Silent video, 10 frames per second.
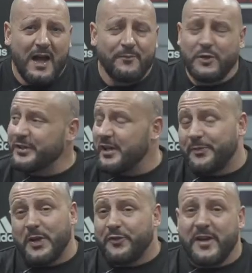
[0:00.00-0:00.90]
You can ask
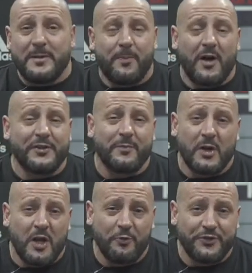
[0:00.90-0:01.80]
my training partners, my
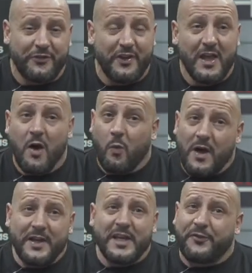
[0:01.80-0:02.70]
coaches.
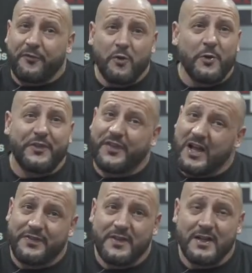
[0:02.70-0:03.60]
One gets through, it's
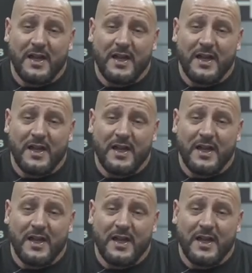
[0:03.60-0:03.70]
done.